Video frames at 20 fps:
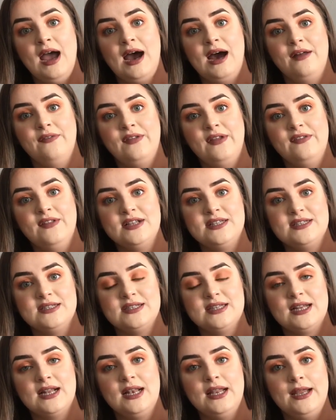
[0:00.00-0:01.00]
and then this is
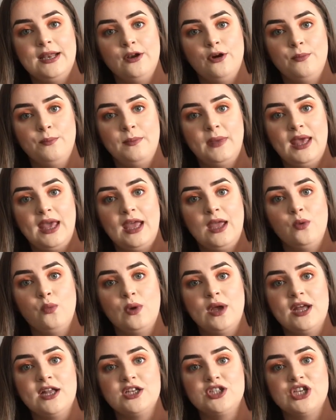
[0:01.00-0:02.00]
the clean on me
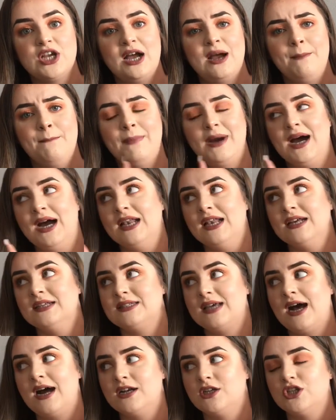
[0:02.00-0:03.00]
which mine has
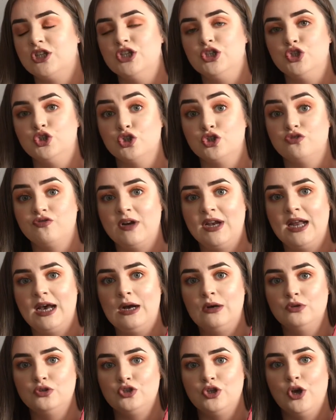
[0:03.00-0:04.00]
actually just run
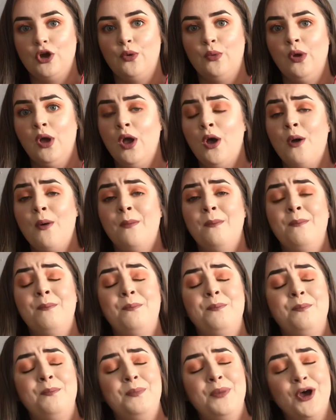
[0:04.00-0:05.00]
out so
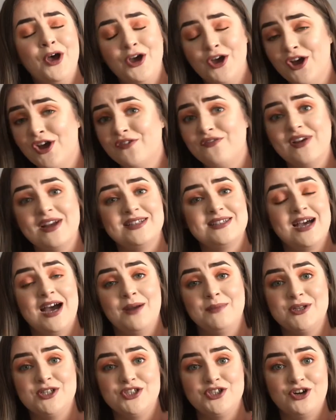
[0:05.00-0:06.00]
perfect
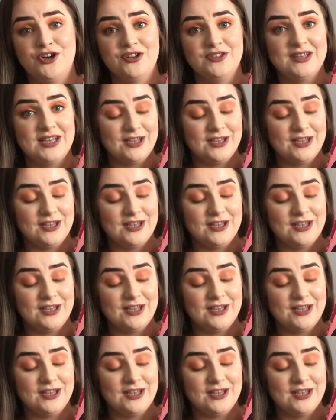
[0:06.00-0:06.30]
timing, Sean.